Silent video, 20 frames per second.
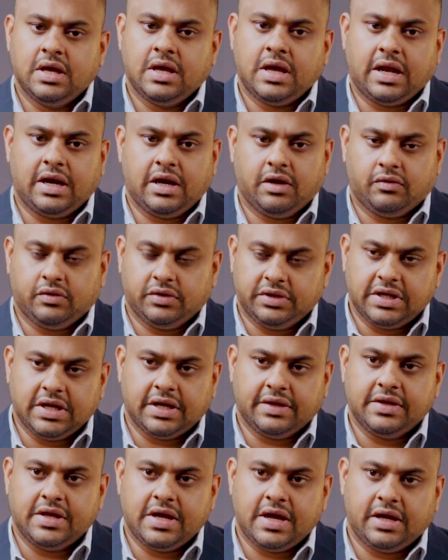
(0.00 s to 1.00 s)
And on the
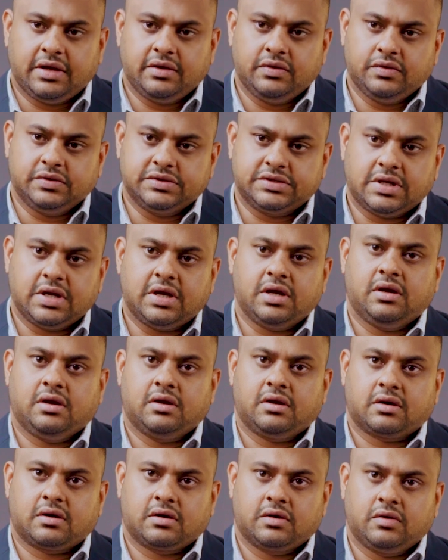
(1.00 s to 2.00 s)
other hand, those are
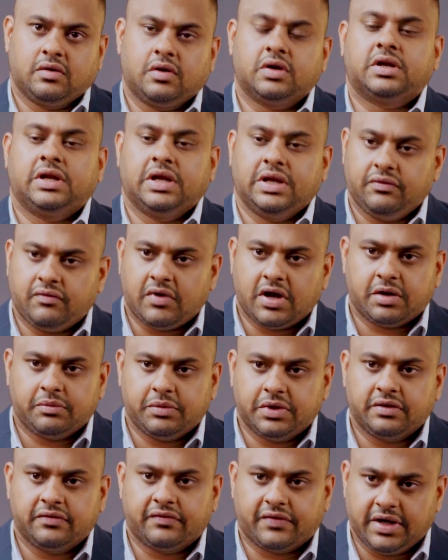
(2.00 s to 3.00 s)
not
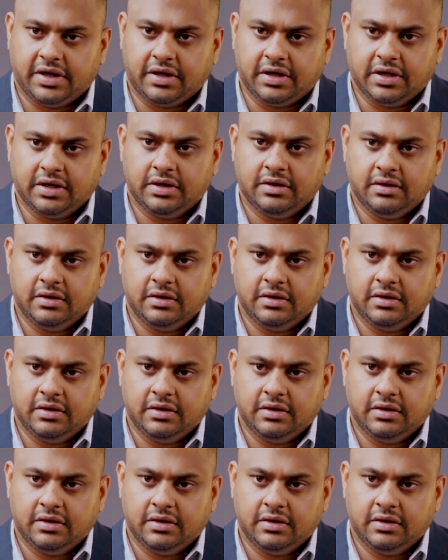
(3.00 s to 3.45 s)
environmental friendly.